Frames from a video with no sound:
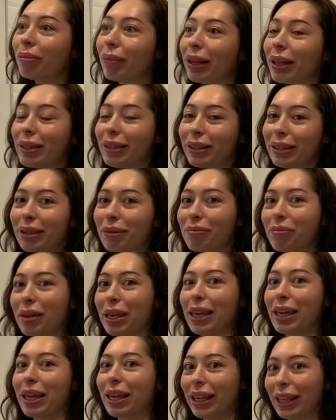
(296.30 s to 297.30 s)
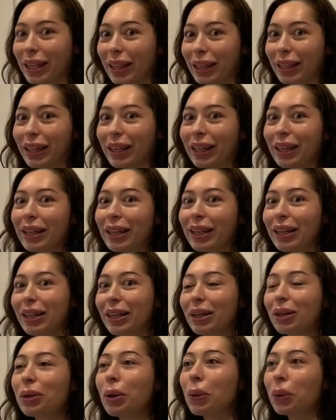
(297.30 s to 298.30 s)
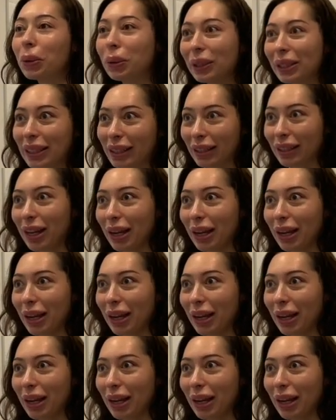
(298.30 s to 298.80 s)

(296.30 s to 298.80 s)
meant to be in cold